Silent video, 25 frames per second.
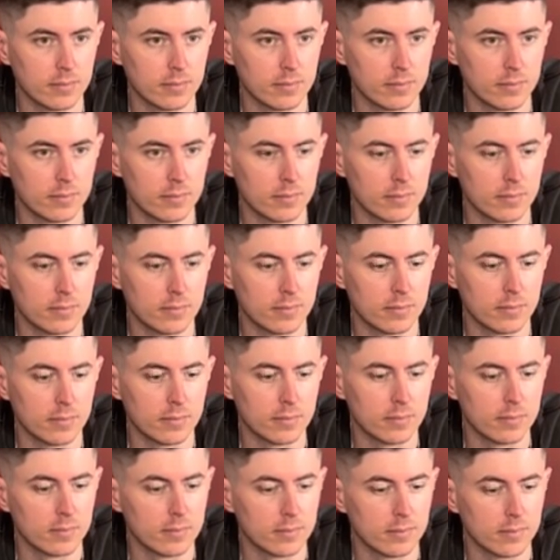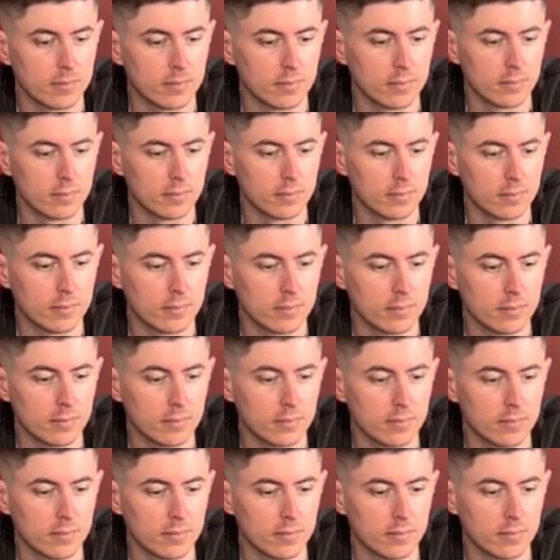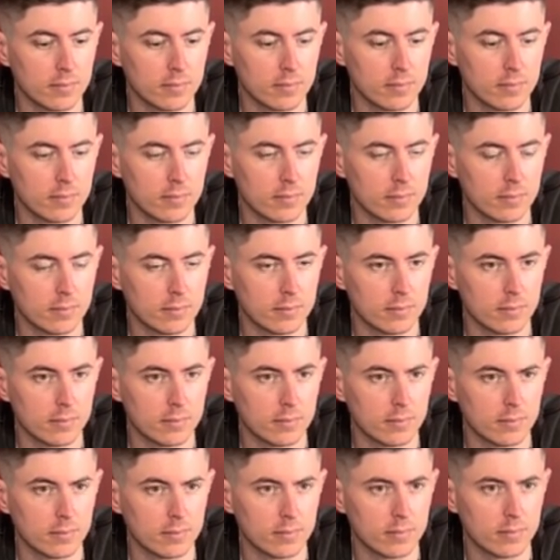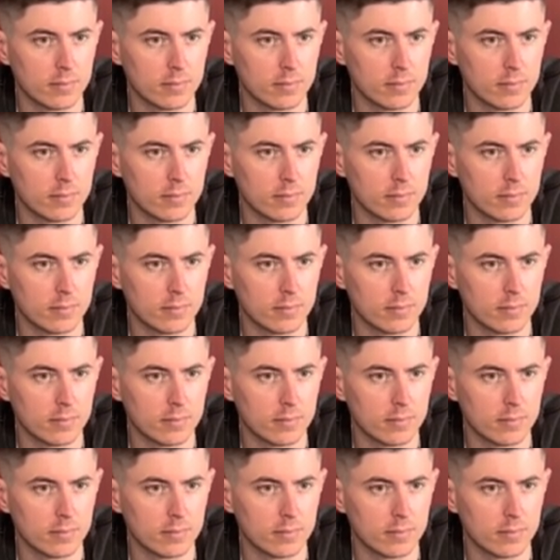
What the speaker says: This person isn't speaking.